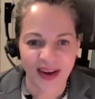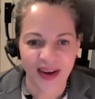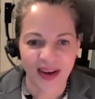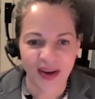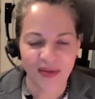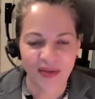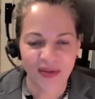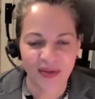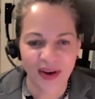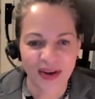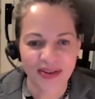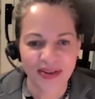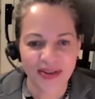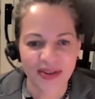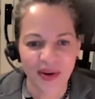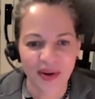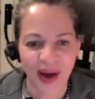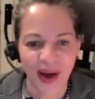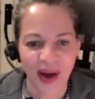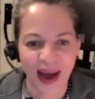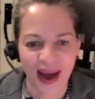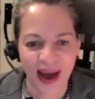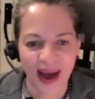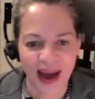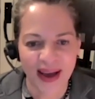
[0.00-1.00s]
you've also
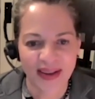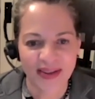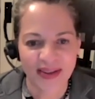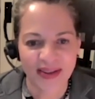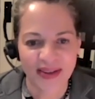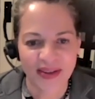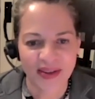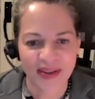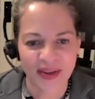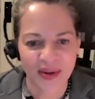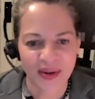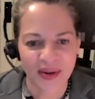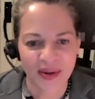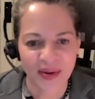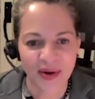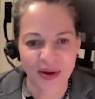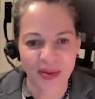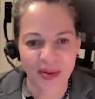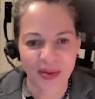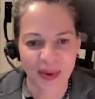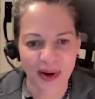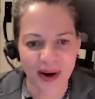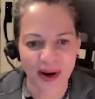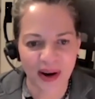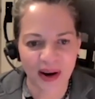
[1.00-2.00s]
had to
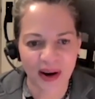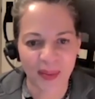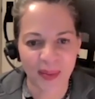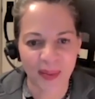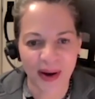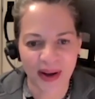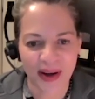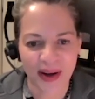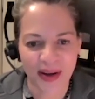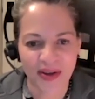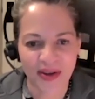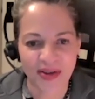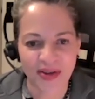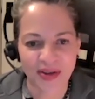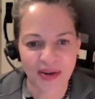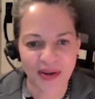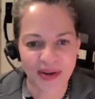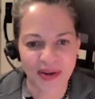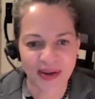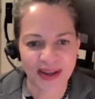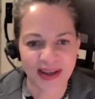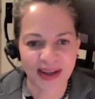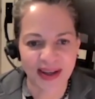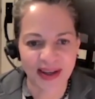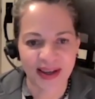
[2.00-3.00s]
embark upon a
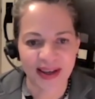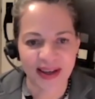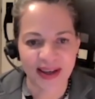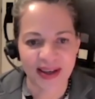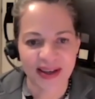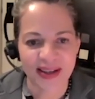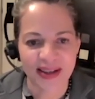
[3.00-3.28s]
journey